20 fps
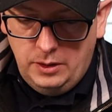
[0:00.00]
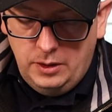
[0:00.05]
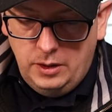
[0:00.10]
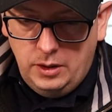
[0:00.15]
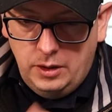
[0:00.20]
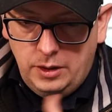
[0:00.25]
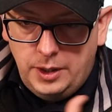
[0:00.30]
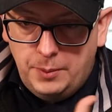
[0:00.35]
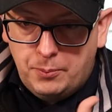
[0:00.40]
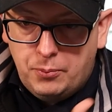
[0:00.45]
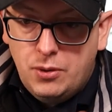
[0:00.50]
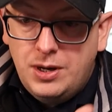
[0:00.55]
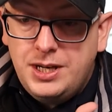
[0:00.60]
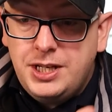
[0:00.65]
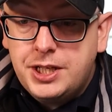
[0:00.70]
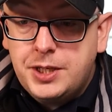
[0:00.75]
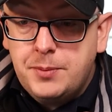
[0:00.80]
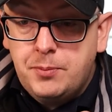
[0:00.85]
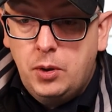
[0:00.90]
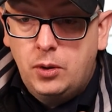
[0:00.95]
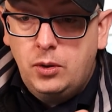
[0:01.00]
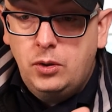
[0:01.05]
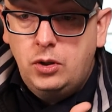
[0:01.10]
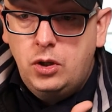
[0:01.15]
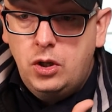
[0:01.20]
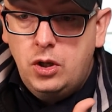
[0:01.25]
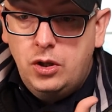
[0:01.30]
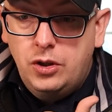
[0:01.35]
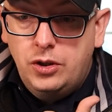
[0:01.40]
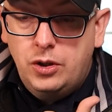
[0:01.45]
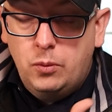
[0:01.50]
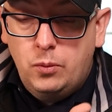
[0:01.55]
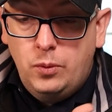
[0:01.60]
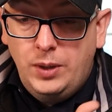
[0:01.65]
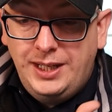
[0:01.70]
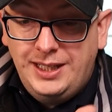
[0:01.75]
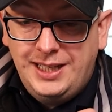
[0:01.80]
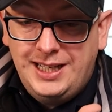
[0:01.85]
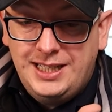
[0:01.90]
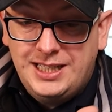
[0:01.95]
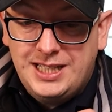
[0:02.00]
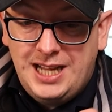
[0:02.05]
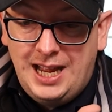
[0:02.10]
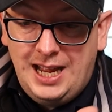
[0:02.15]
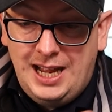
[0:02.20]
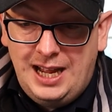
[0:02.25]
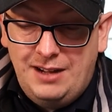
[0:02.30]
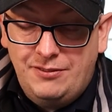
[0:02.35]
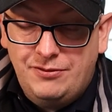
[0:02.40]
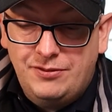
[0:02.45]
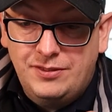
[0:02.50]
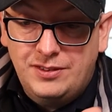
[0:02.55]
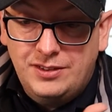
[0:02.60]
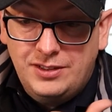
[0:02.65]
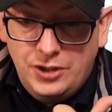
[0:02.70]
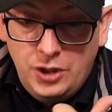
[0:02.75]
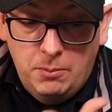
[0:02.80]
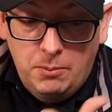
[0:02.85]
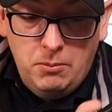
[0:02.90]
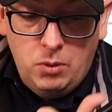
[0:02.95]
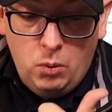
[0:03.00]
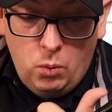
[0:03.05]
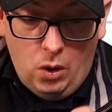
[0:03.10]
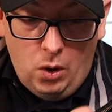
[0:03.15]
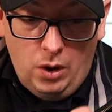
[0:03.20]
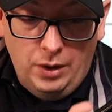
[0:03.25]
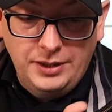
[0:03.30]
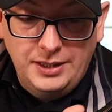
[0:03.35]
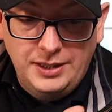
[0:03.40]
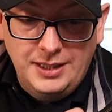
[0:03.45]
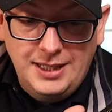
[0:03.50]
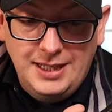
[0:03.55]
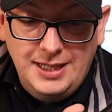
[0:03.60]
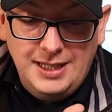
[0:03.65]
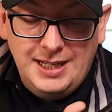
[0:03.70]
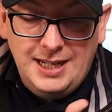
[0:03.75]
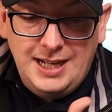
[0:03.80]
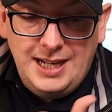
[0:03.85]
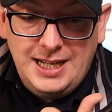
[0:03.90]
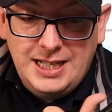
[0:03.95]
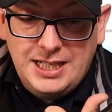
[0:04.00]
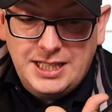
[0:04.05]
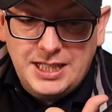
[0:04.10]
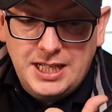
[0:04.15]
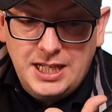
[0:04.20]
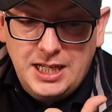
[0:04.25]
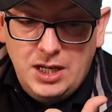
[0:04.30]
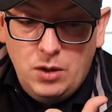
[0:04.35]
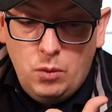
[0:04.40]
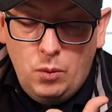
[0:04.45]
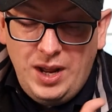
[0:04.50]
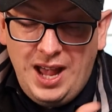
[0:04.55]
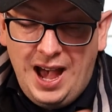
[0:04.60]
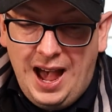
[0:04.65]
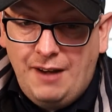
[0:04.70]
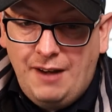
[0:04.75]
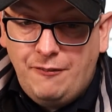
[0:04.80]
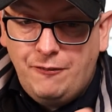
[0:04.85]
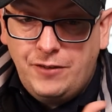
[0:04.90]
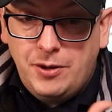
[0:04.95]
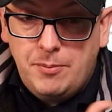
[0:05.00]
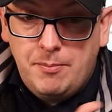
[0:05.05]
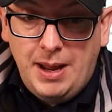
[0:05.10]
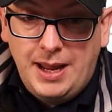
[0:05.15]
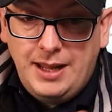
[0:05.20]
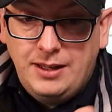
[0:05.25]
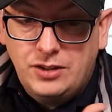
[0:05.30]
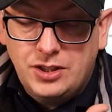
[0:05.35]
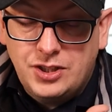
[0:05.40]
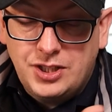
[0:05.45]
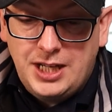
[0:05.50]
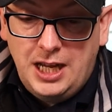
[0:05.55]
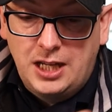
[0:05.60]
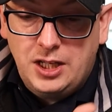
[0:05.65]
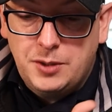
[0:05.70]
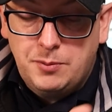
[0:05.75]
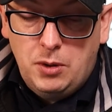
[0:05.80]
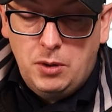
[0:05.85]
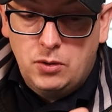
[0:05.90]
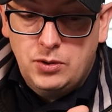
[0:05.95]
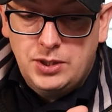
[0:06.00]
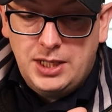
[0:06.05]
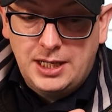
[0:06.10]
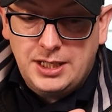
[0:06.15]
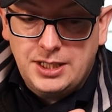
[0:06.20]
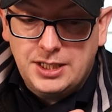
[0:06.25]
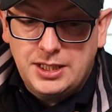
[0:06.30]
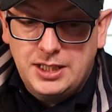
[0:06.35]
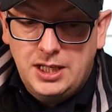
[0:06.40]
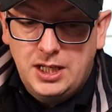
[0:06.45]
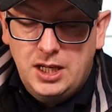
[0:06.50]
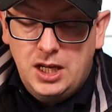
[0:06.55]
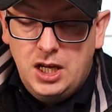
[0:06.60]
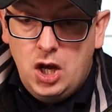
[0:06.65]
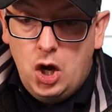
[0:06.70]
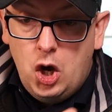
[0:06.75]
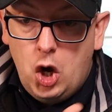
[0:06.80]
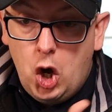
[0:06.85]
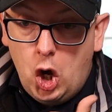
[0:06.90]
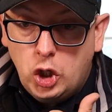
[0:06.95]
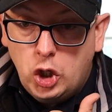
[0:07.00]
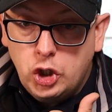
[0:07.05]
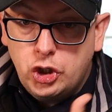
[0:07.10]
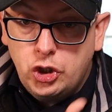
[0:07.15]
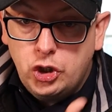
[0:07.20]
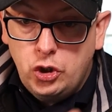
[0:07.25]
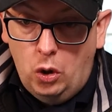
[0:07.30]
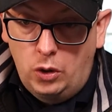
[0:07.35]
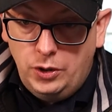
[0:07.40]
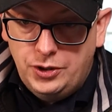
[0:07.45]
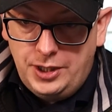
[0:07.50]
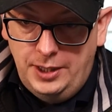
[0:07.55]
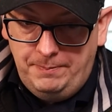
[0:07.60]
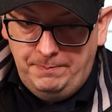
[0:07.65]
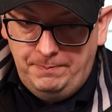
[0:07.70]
the principle that we need to have, number one, is we have to make the sales process shorter.